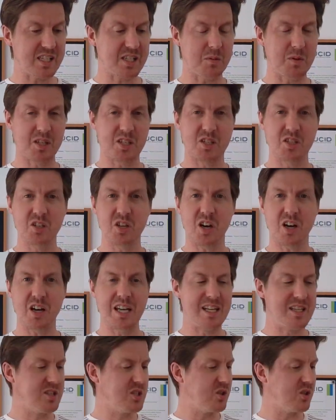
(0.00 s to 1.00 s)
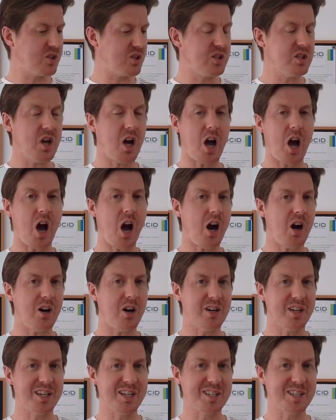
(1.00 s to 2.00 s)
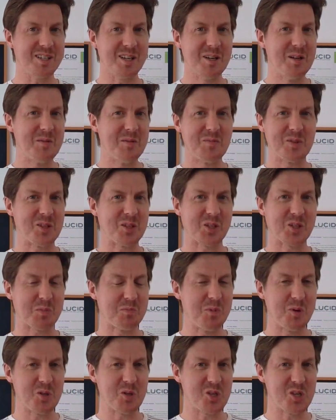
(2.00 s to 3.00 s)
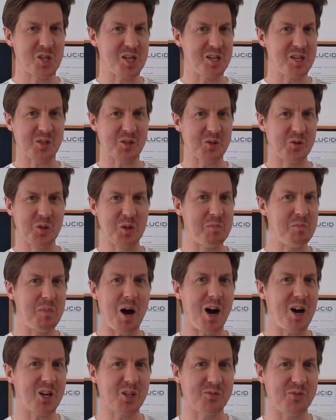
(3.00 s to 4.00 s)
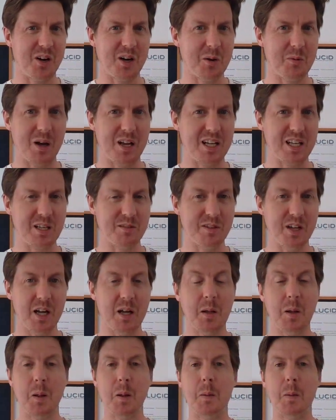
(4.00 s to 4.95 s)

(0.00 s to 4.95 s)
So it doesn't hide the smudges or the marks very well either,